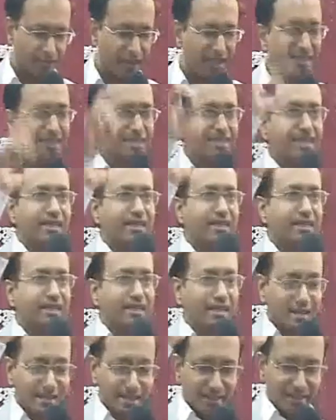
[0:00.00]
One
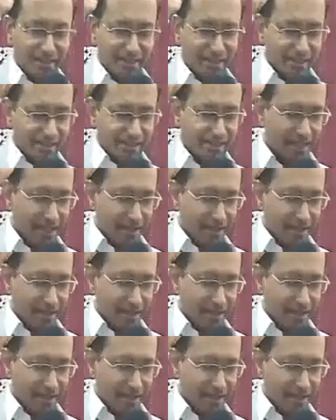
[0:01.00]
thing is